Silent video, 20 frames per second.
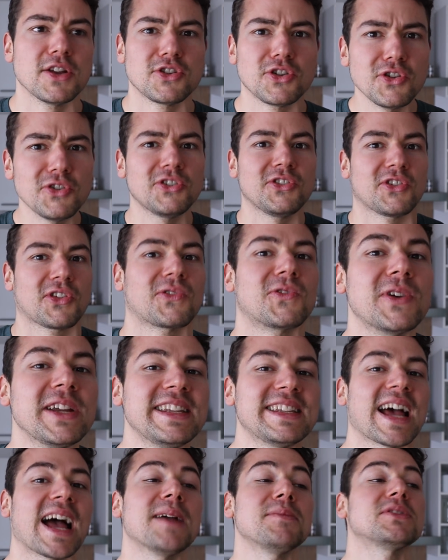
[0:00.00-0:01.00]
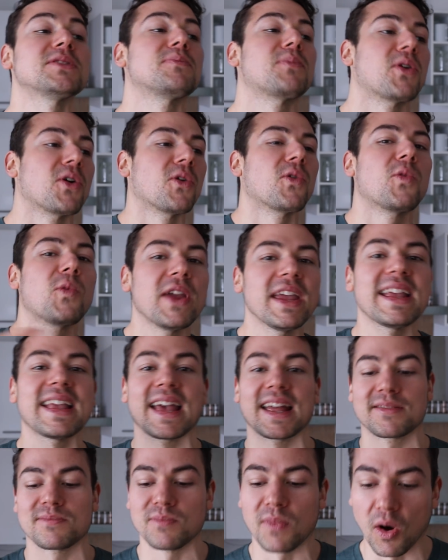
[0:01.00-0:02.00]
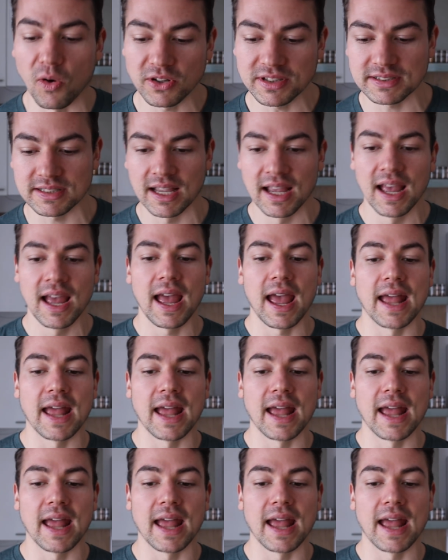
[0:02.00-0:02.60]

2 to 3 times per week at most.